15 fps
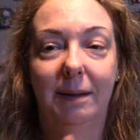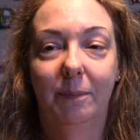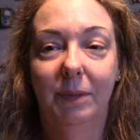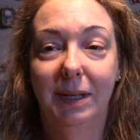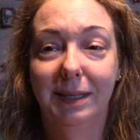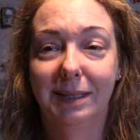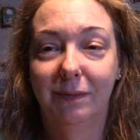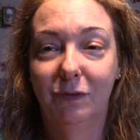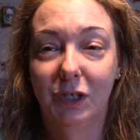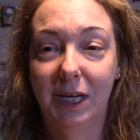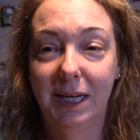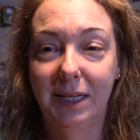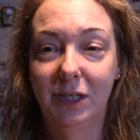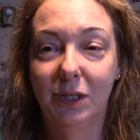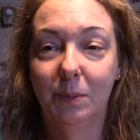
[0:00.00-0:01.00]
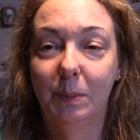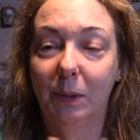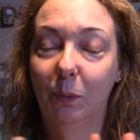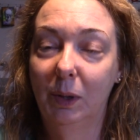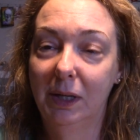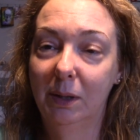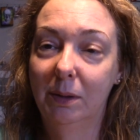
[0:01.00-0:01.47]
Things have changed, but
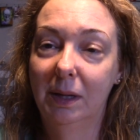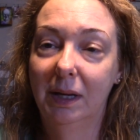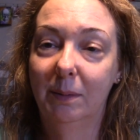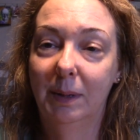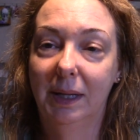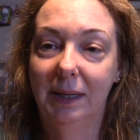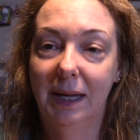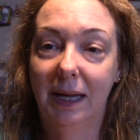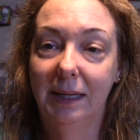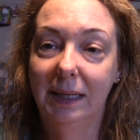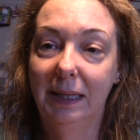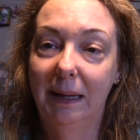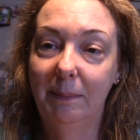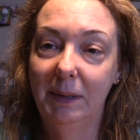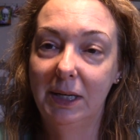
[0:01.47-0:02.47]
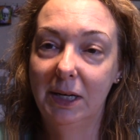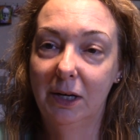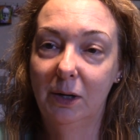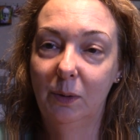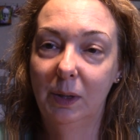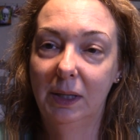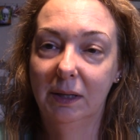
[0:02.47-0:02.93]
what do you think about that? Let me
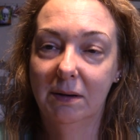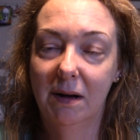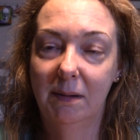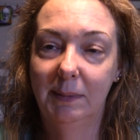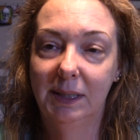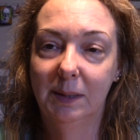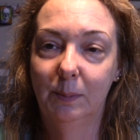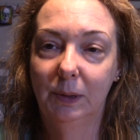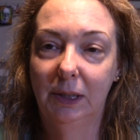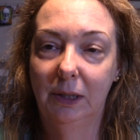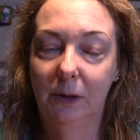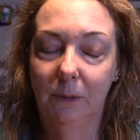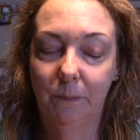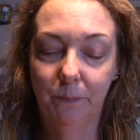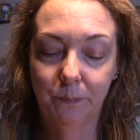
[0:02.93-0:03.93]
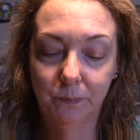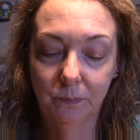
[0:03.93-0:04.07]
know in the comments below.